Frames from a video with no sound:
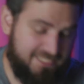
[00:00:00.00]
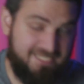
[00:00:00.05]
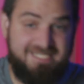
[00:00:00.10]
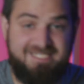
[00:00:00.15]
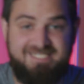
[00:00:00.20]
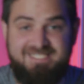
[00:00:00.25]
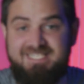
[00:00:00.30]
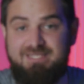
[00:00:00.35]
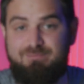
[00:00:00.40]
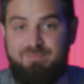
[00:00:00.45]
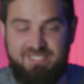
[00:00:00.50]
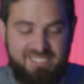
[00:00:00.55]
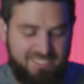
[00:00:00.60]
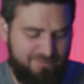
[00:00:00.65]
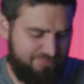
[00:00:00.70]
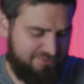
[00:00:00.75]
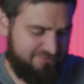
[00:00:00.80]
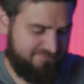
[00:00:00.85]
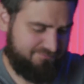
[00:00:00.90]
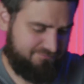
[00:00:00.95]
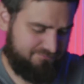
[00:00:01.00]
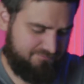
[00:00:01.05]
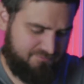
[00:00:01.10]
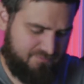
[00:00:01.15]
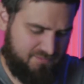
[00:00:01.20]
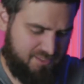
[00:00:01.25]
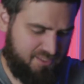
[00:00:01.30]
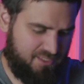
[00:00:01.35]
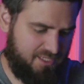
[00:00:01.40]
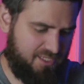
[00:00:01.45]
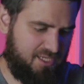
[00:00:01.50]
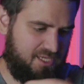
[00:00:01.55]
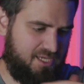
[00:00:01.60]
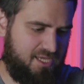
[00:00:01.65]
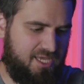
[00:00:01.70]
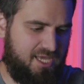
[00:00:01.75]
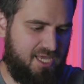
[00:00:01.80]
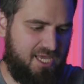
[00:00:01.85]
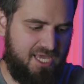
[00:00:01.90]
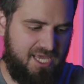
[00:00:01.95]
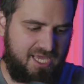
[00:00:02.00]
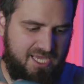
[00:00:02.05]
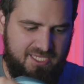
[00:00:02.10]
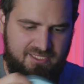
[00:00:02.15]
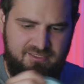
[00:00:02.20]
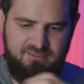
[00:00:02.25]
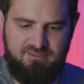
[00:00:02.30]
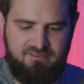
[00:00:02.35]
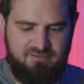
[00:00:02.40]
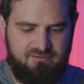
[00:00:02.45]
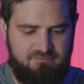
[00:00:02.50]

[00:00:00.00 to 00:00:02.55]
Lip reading: zip it up, and